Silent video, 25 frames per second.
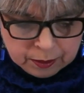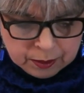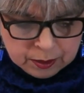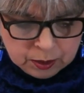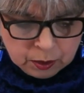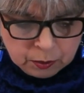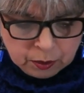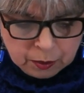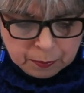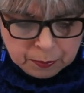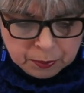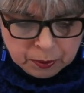
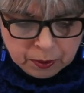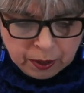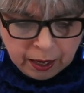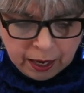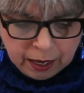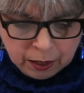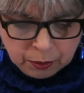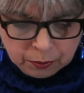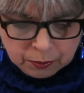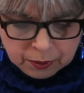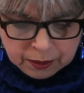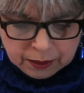So a
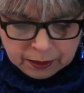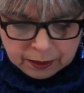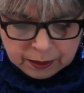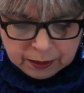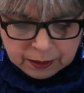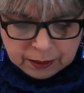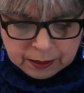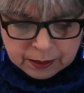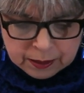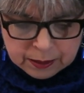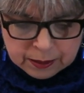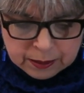
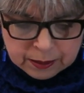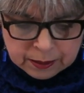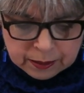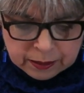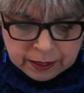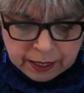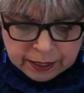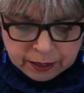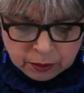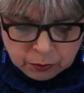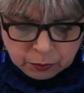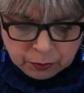priory is
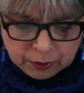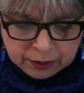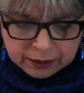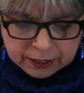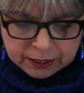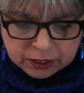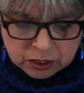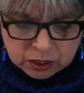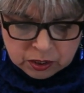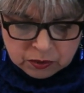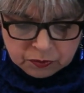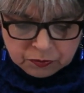like a
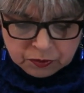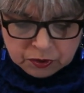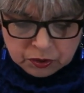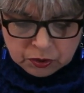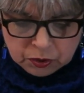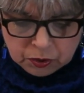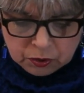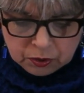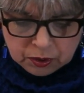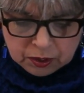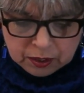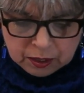religious
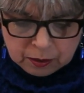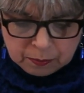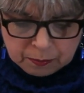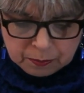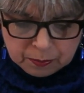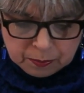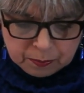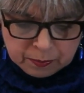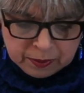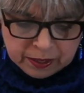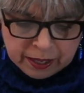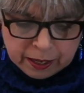
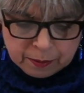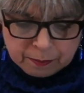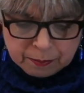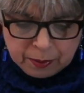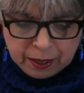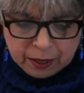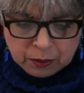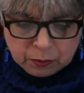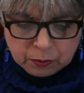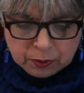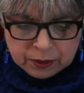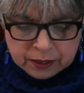fraternity led
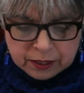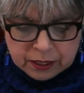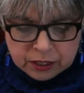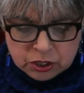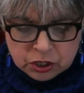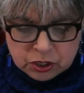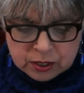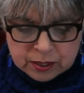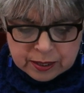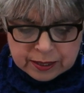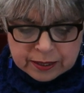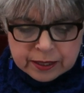by
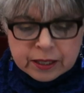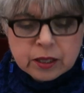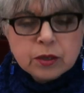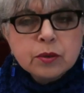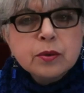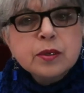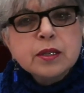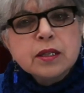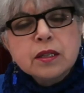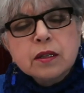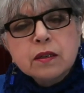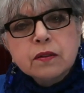religious
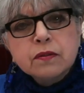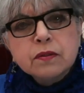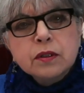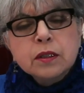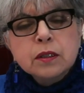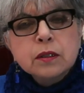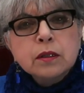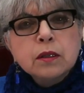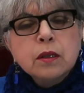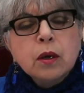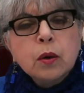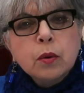leaders of
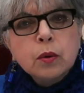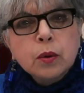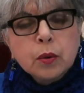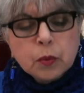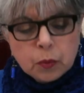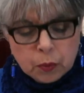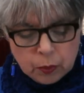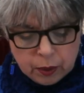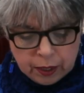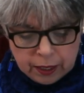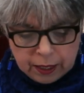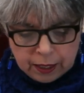a
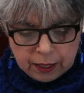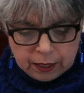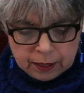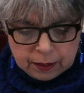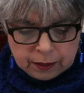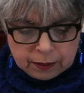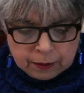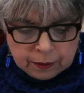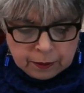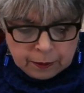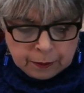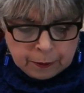lower
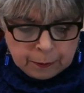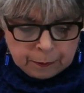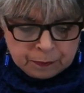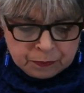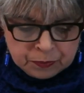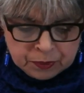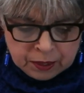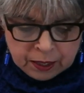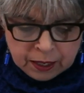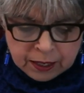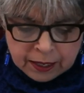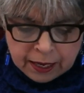rank.
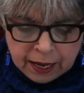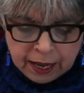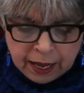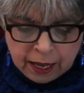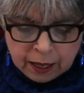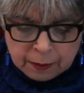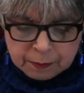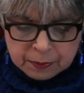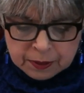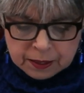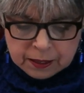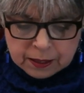An
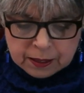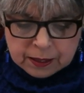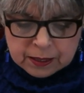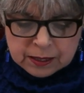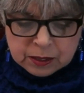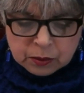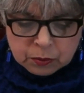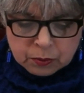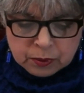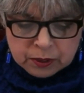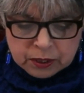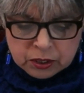abbey
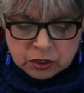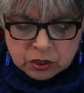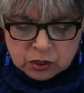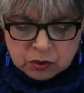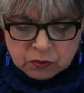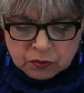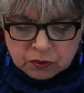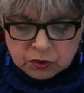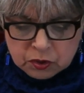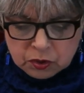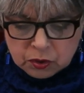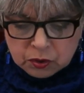is a
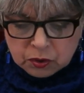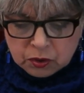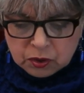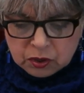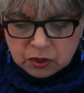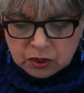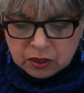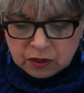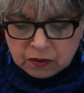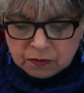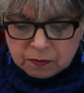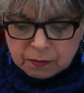religious
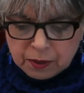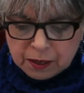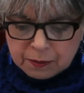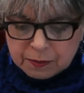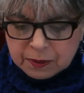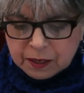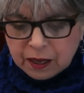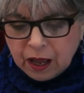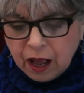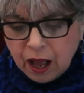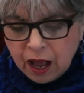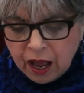fraternity of
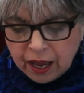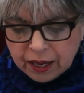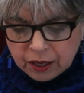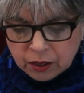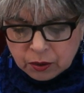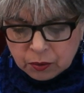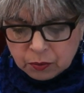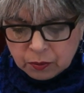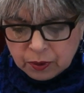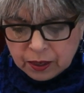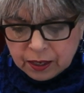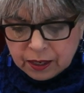maybe a
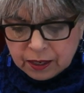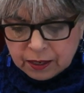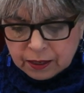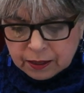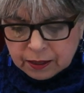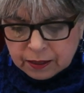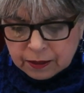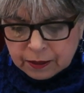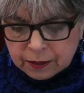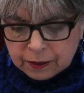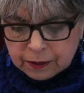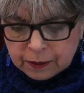higher
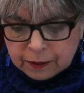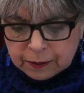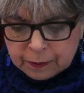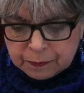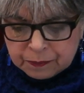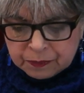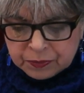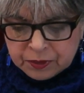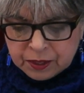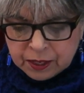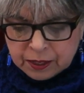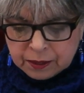rank,
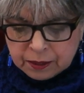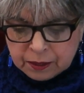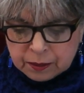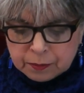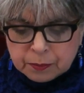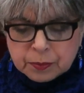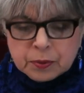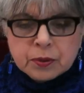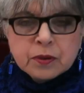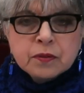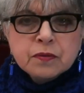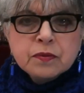like
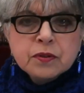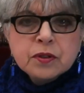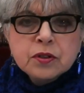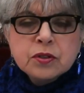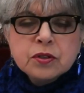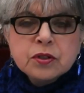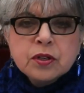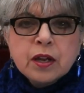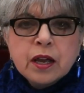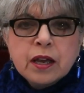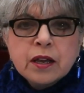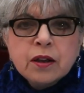a
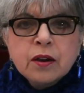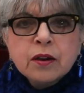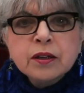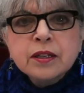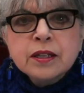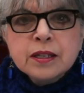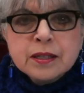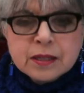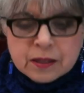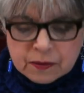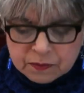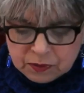privileged
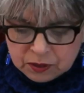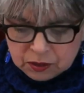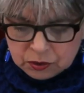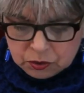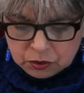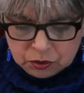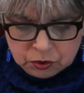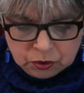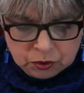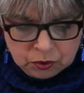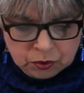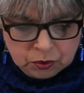hierarchies of the
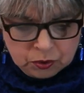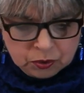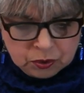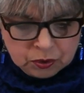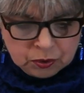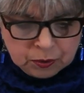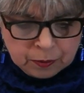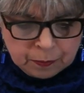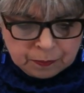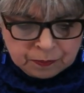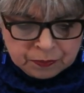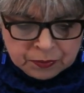
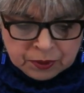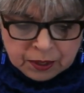church.